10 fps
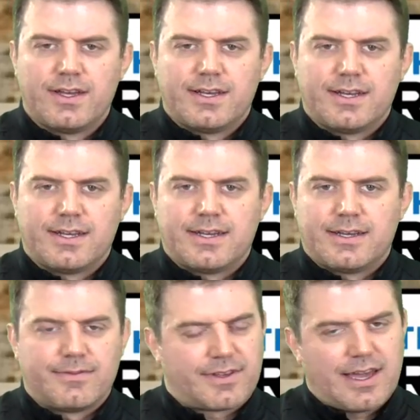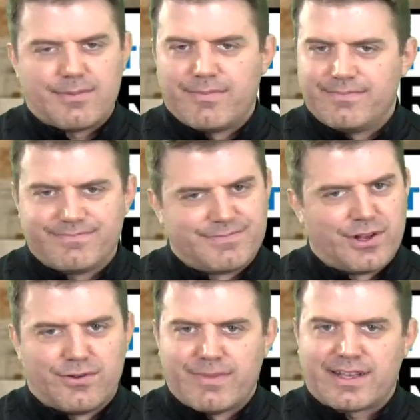and kind
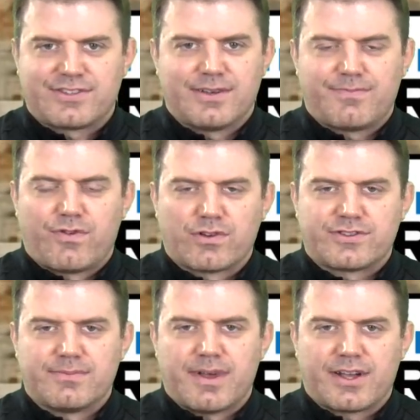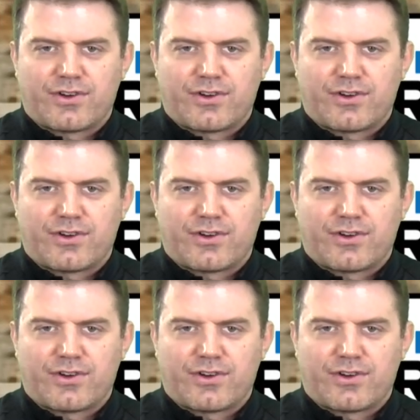of makes up for some